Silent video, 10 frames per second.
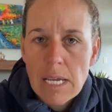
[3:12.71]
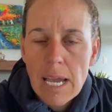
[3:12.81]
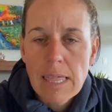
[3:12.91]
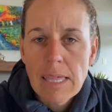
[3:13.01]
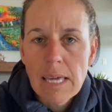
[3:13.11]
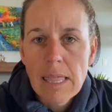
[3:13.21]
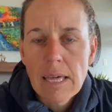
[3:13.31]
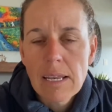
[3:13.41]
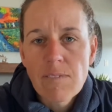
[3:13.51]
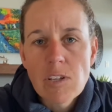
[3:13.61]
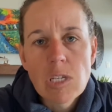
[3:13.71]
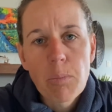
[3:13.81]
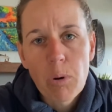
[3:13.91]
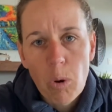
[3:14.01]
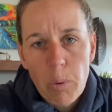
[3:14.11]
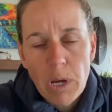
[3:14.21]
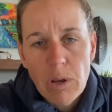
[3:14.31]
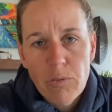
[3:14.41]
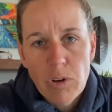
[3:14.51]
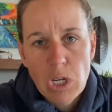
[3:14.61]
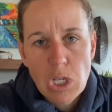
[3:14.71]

I think that if it's appropriate for you